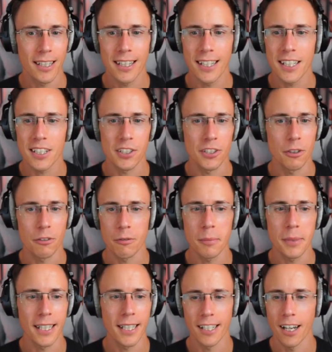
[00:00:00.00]
this is not for
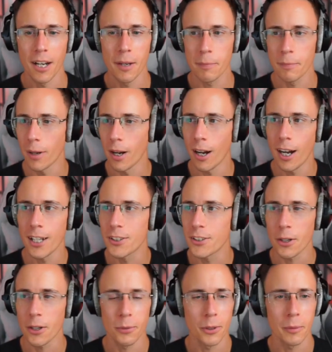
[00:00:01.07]
me. Like I
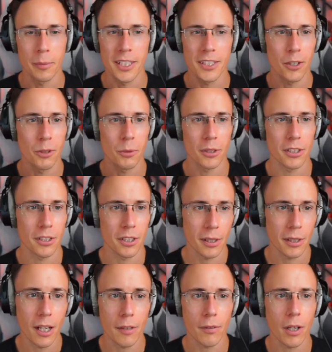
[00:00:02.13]
don't want to be told what to do.
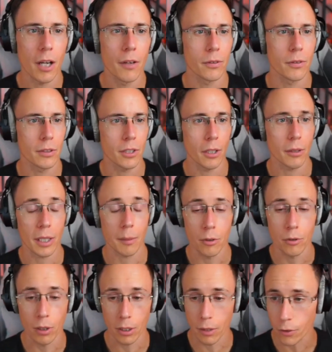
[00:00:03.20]
And don't get me
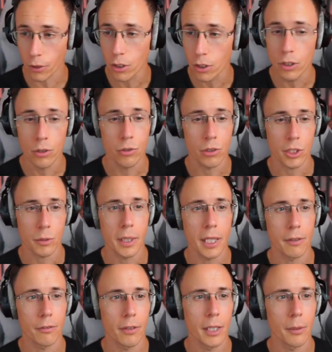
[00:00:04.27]
wrong, I've got huge
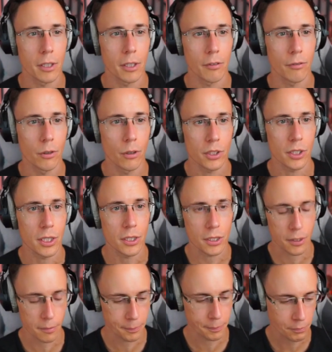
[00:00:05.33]
respect for anyone in the forces,
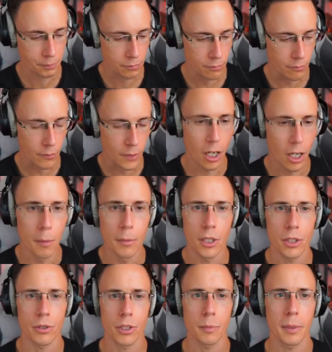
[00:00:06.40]

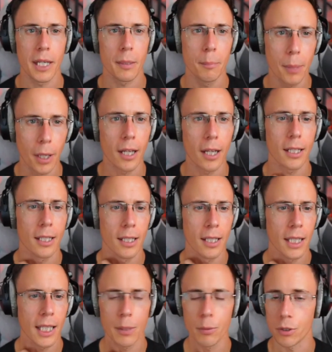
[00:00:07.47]
utmost respect, but
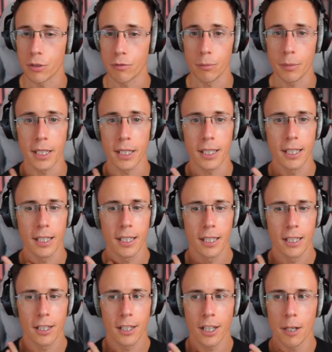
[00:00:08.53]
it wasn't for me.
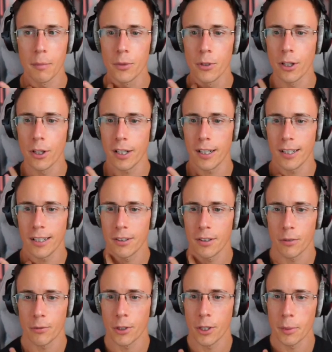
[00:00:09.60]
I'm not
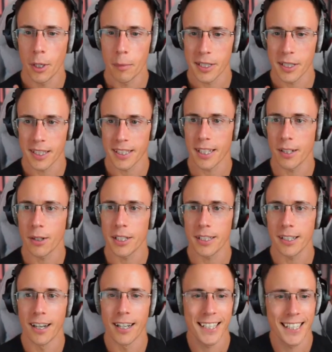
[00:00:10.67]
like running my own business now.
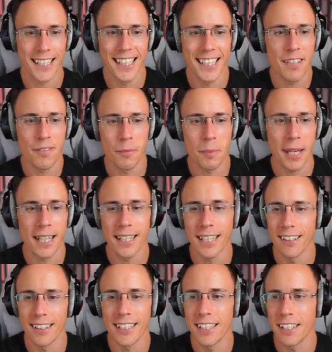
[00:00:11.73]
I even back
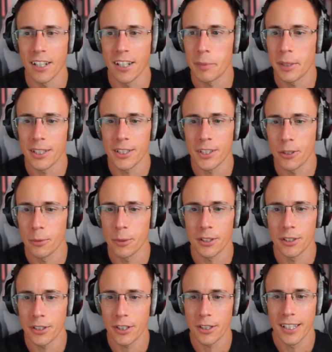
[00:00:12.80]
then I didn't like being told what
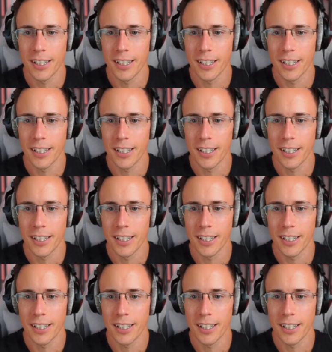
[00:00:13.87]
to do.